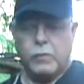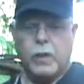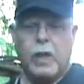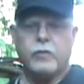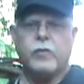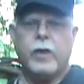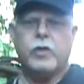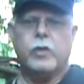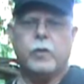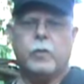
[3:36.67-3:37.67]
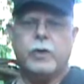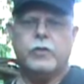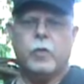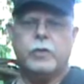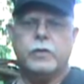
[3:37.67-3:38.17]
conservation of your
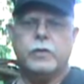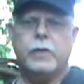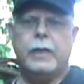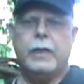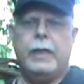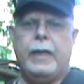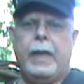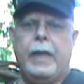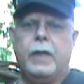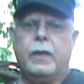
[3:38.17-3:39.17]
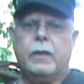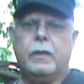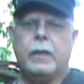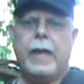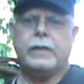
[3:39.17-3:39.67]
resources, and
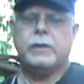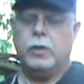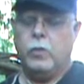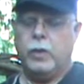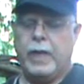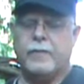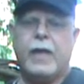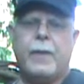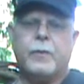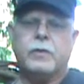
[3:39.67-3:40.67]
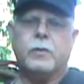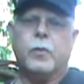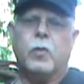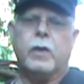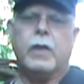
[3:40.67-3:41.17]
the last thing you want to have happen is a
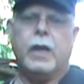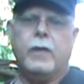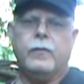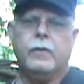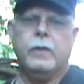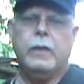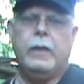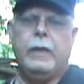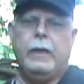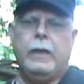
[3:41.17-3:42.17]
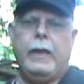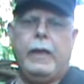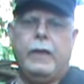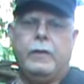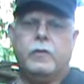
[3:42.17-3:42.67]
broken knife.
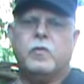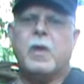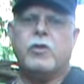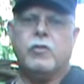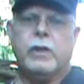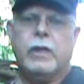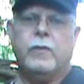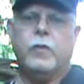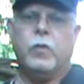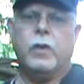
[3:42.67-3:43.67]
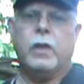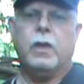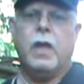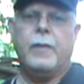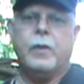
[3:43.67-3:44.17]
And especially if you're in a
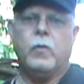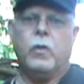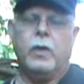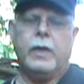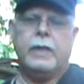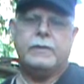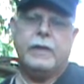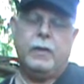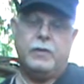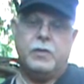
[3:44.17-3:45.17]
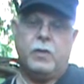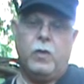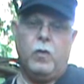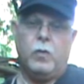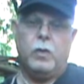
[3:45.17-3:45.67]
climate where it gets down to
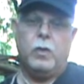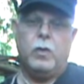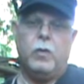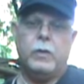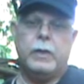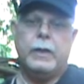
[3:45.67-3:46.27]
0 or below,